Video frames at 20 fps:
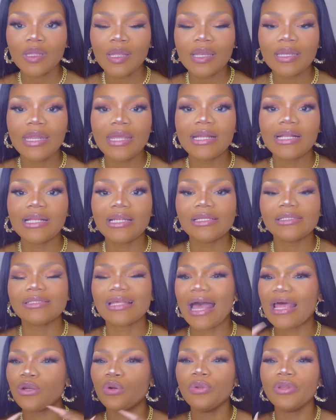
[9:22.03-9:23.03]
necklace.
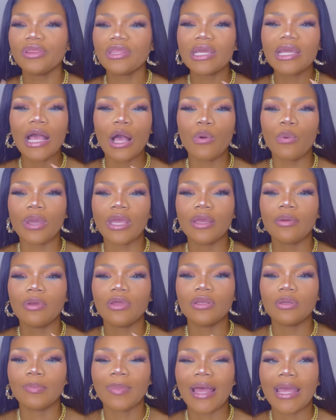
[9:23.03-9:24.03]
I don't think I wear
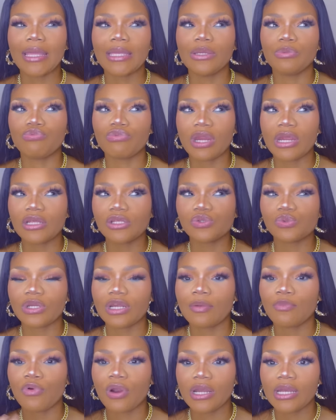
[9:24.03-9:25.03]
my rings when
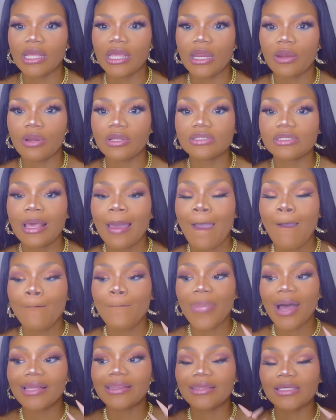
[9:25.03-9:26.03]
I'm running errands,
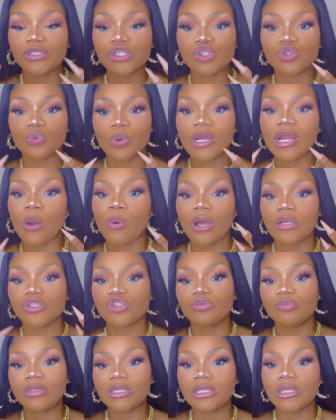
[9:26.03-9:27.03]
but this is when I want
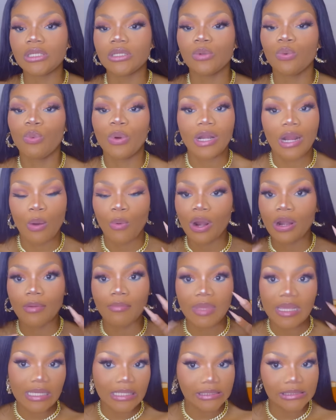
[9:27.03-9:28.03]
to be, when I want to
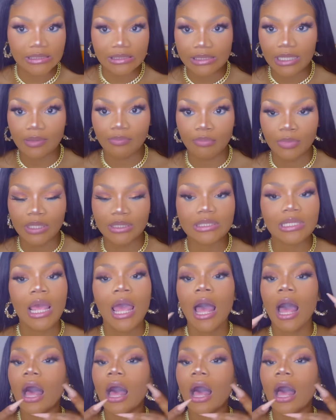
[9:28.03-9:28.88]
make a statement.